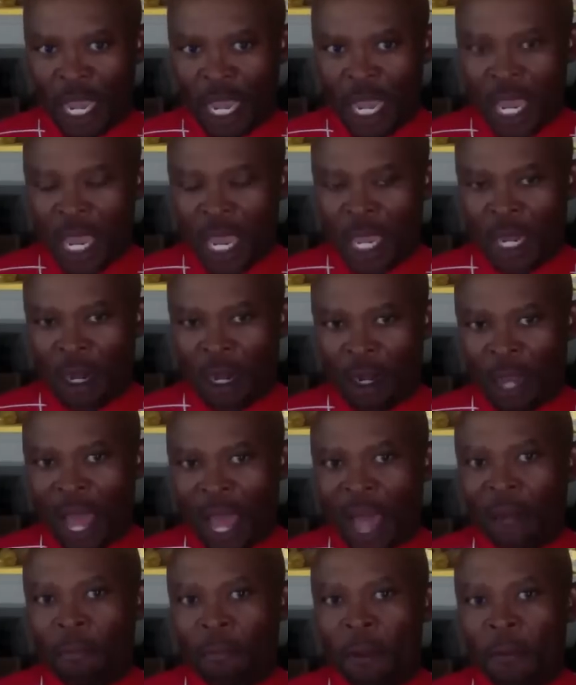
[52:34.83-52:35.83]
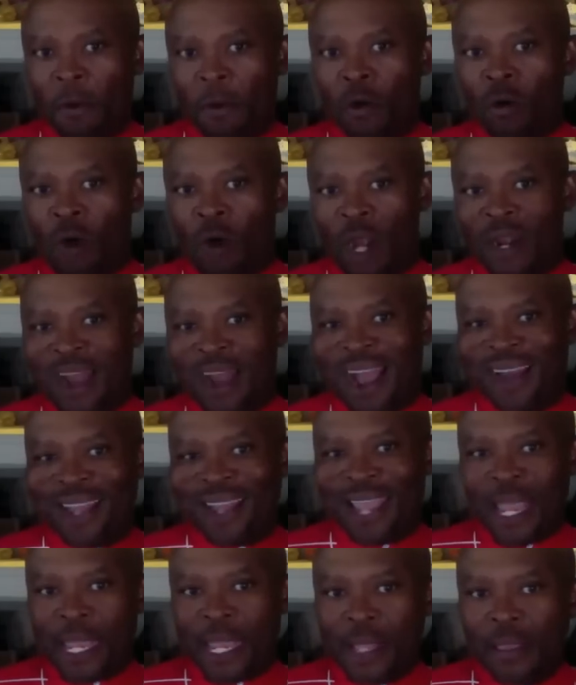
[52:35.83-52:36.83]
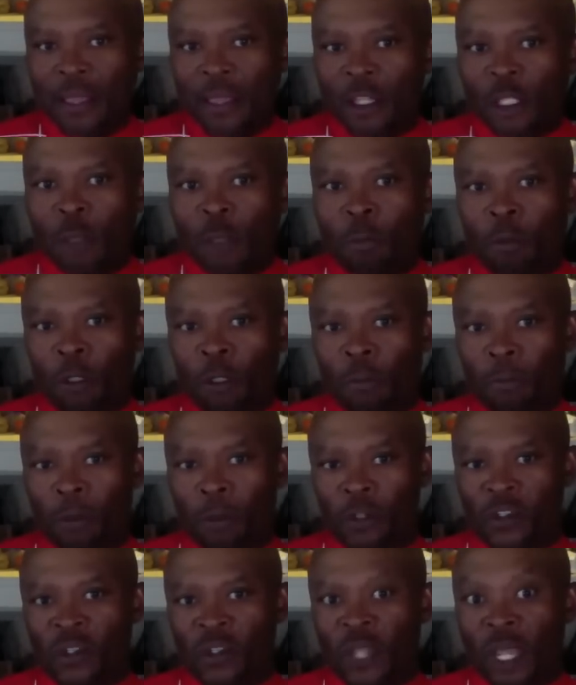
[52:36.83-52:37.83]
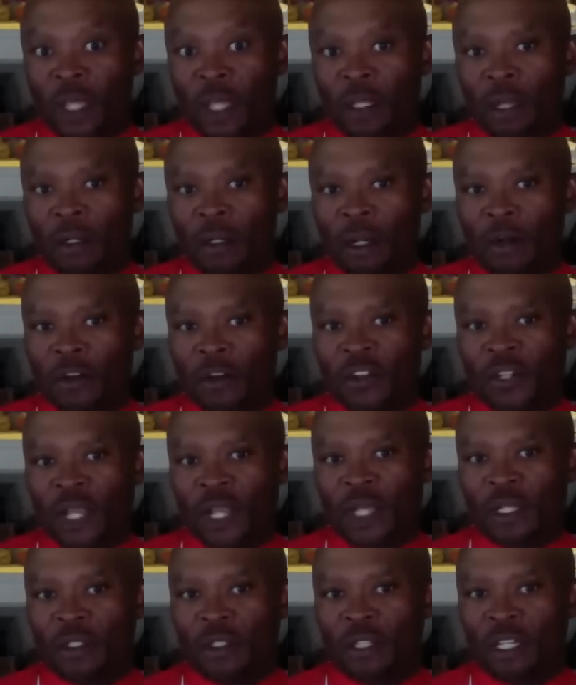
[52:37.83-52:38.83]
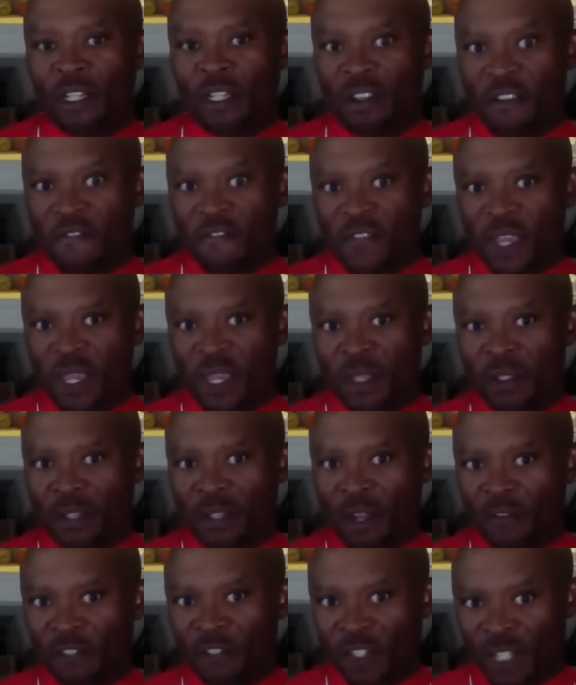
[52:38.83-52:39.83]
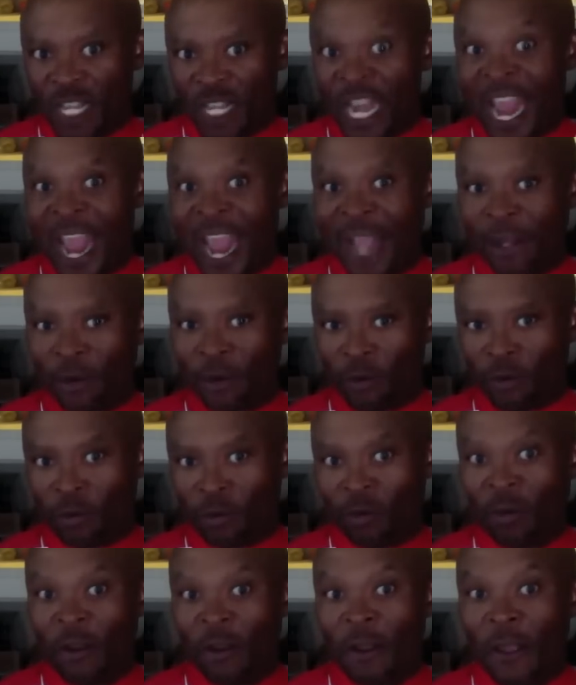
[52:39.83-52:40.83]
and a lot of people who are not in the sport per se don't understand the significance of seat angles.